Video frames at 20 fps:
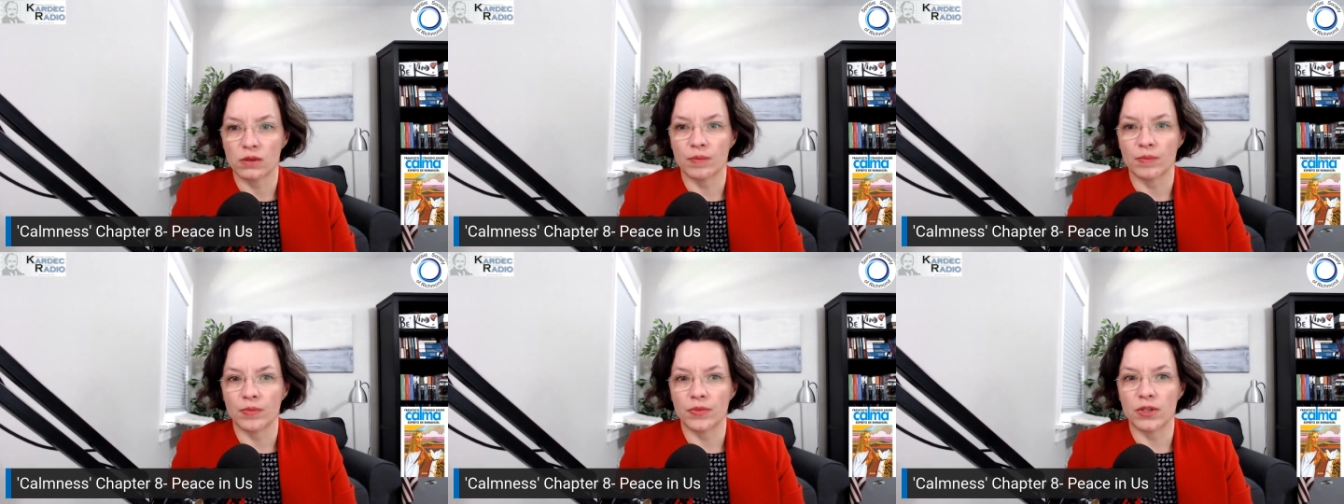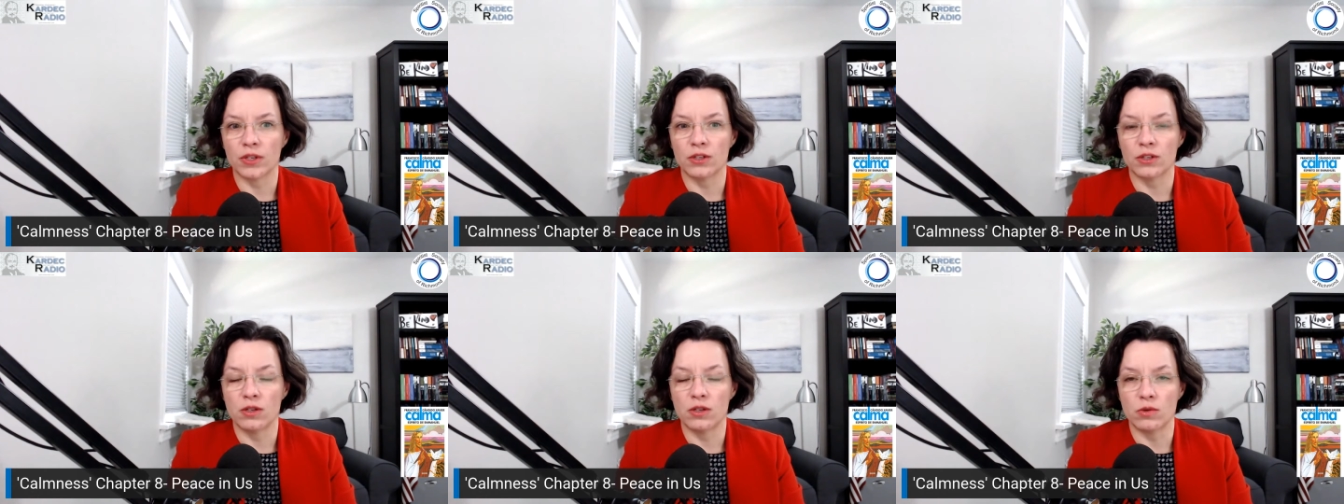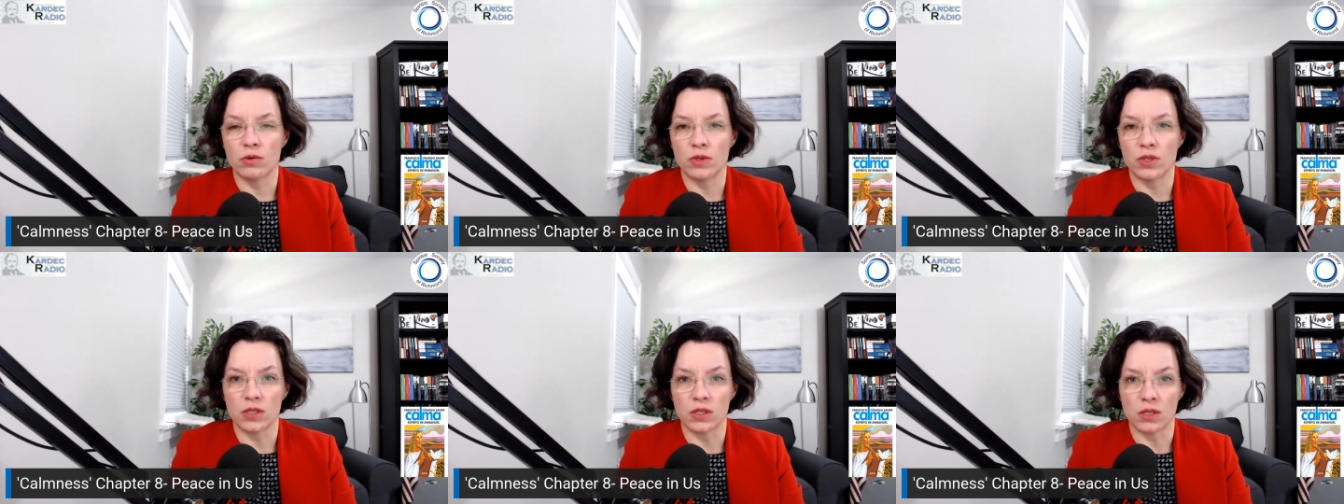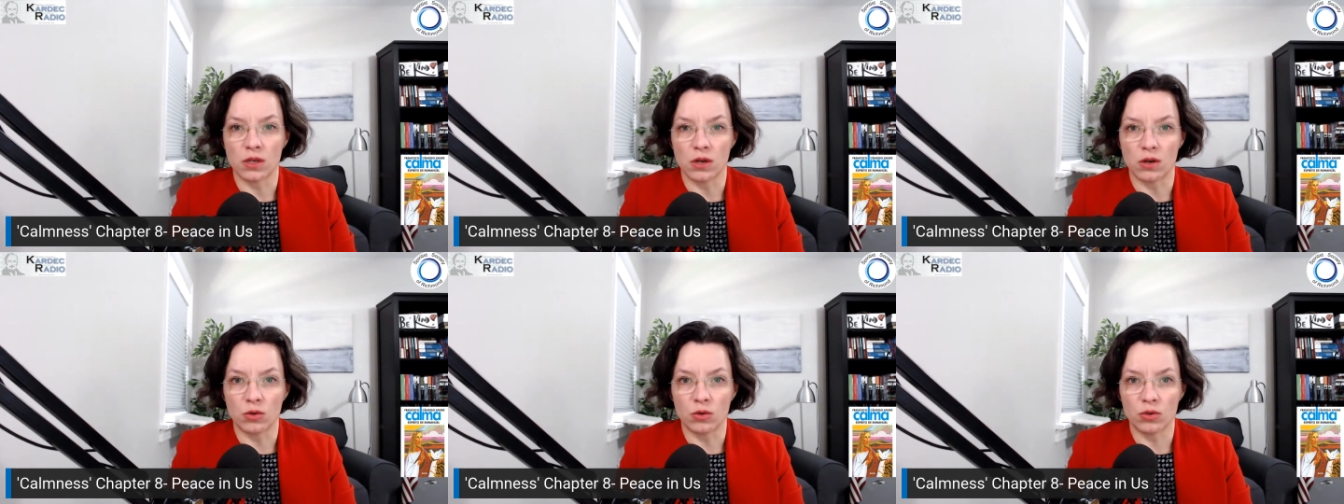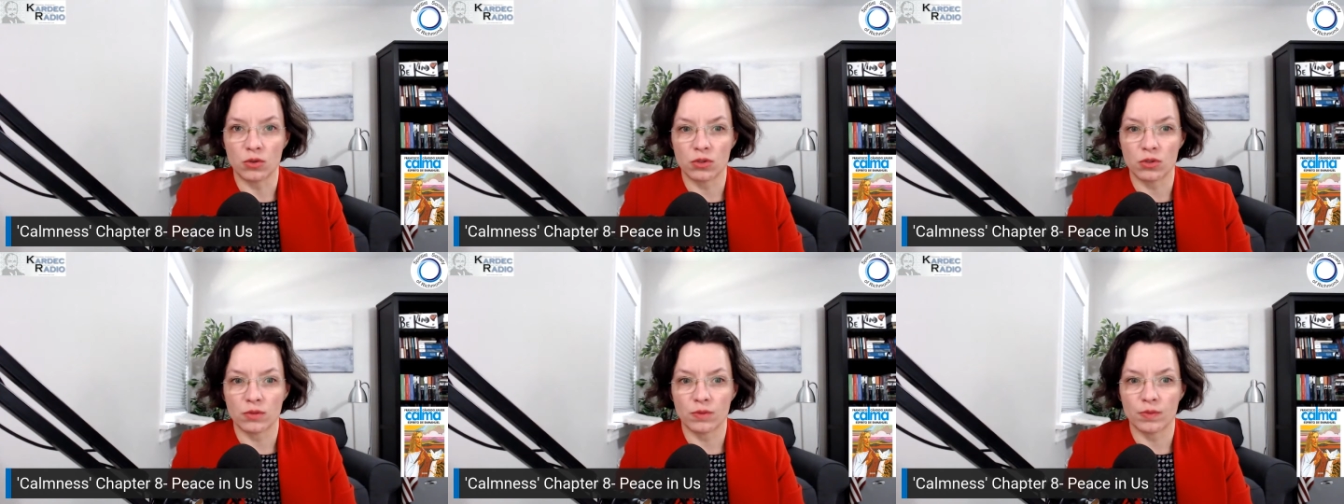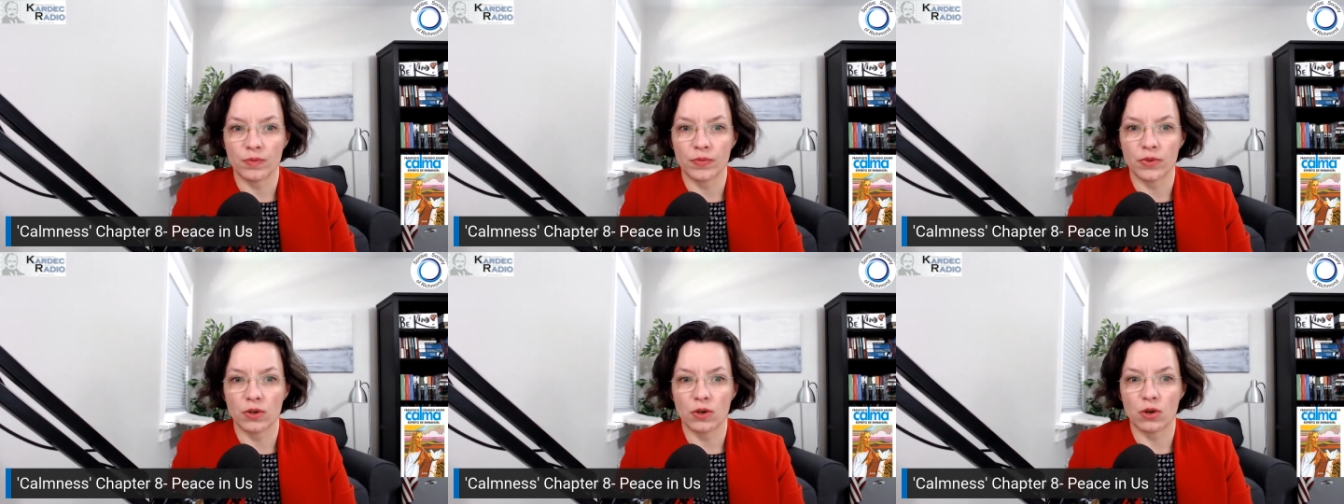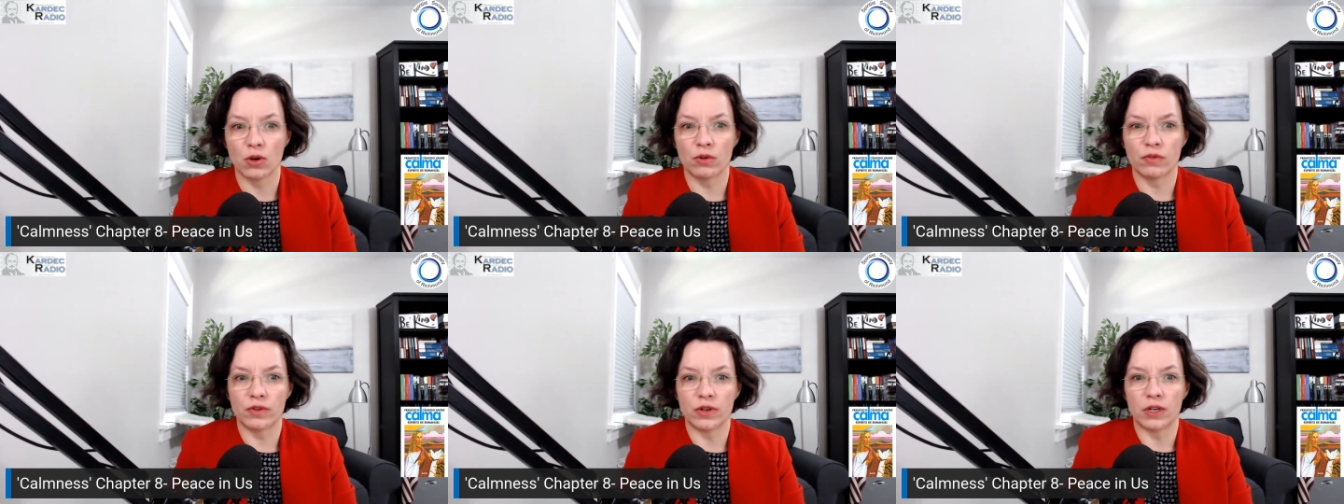is the result
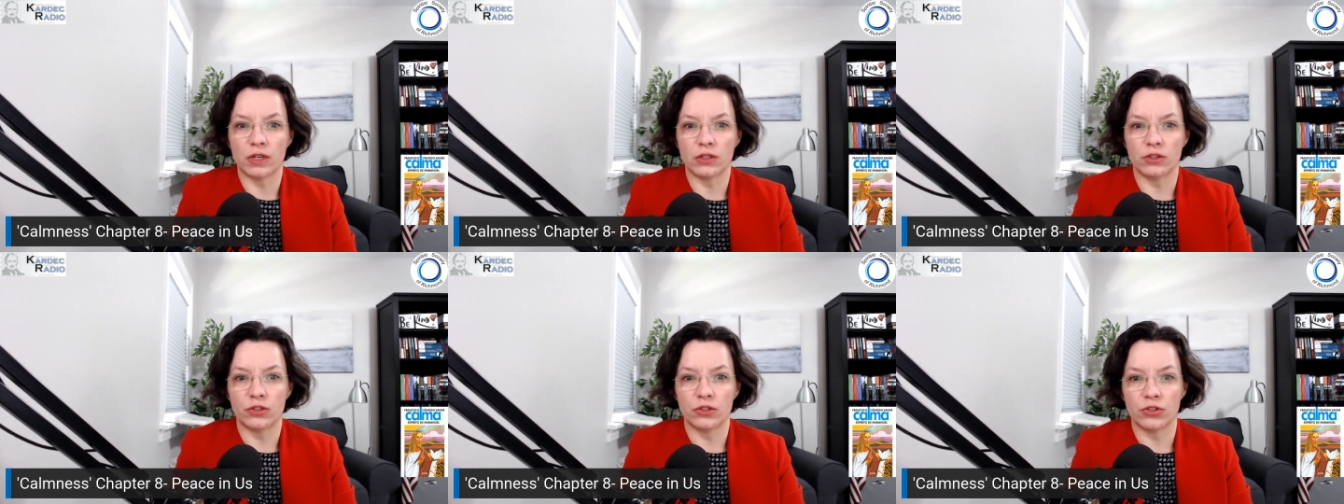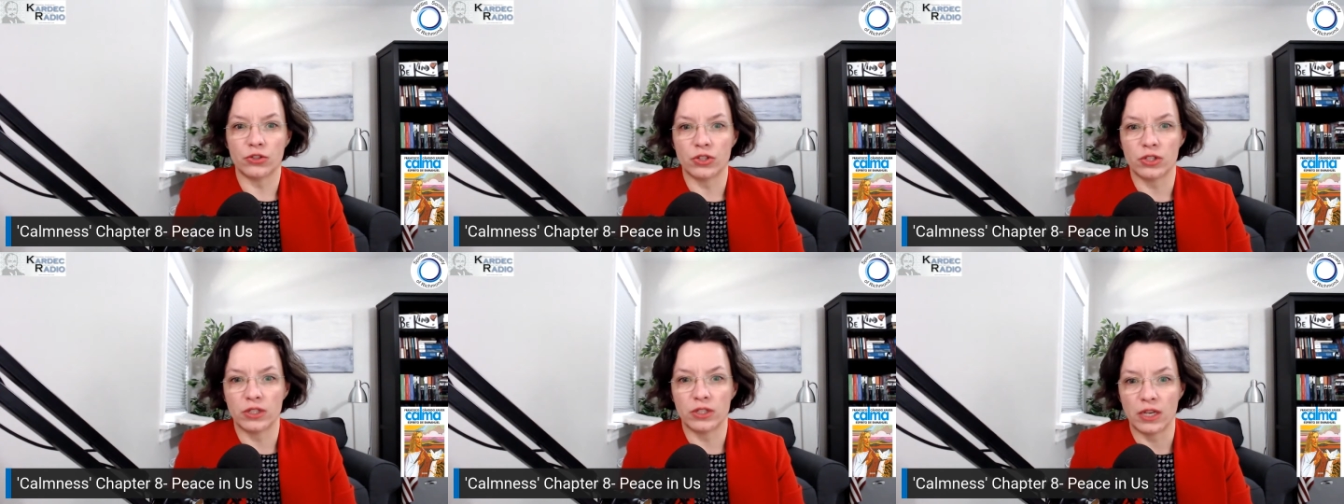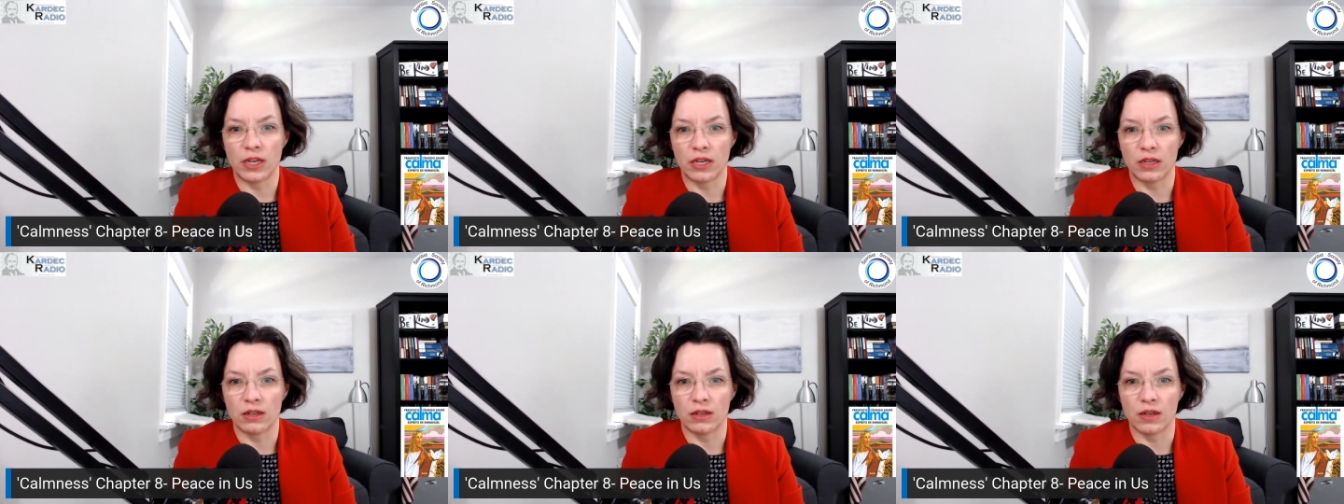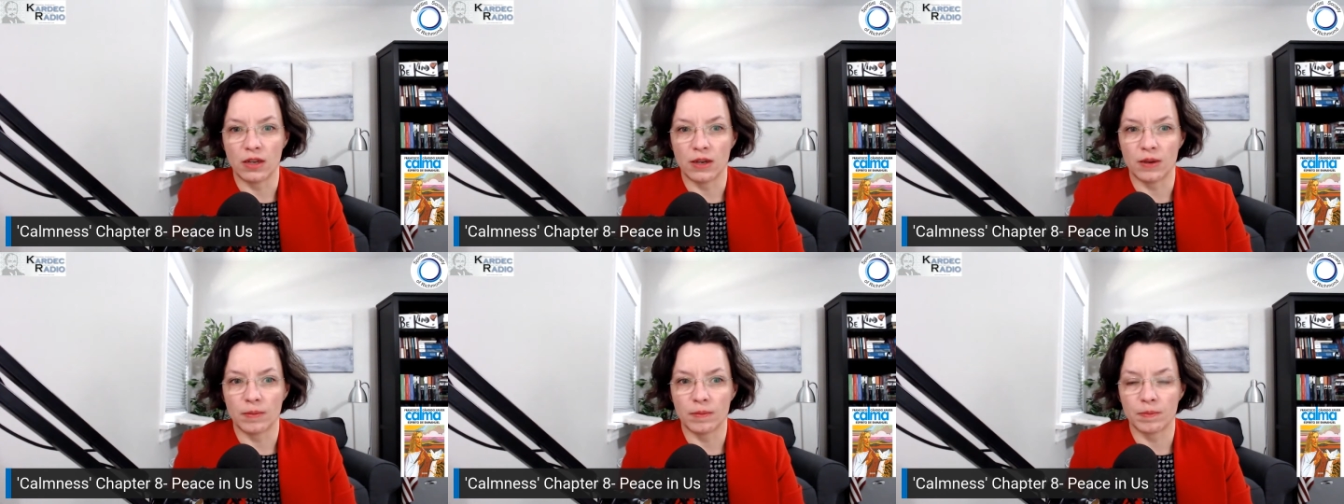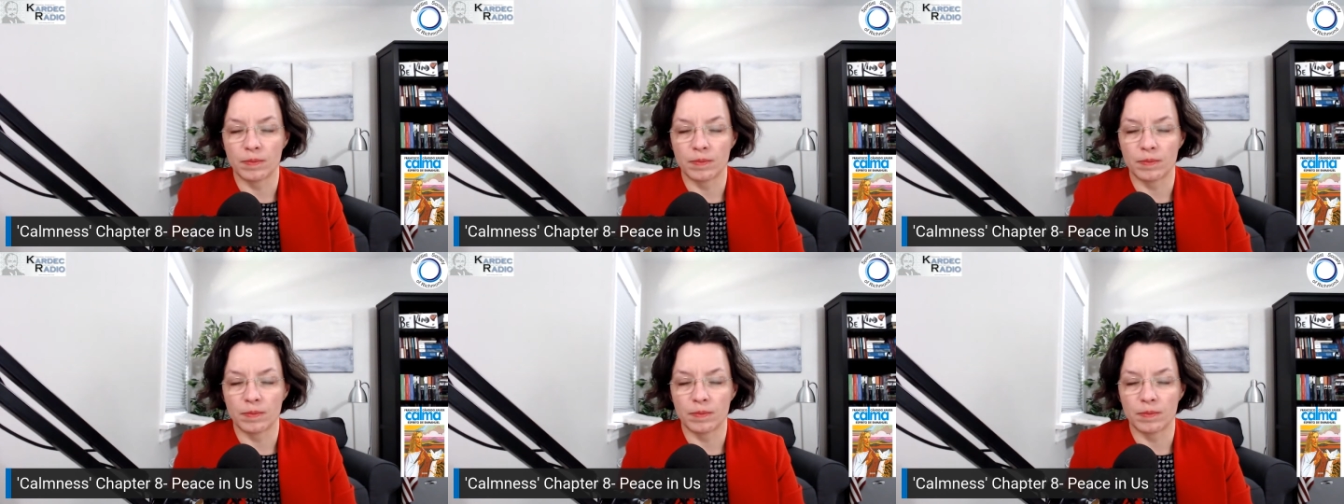of understanding.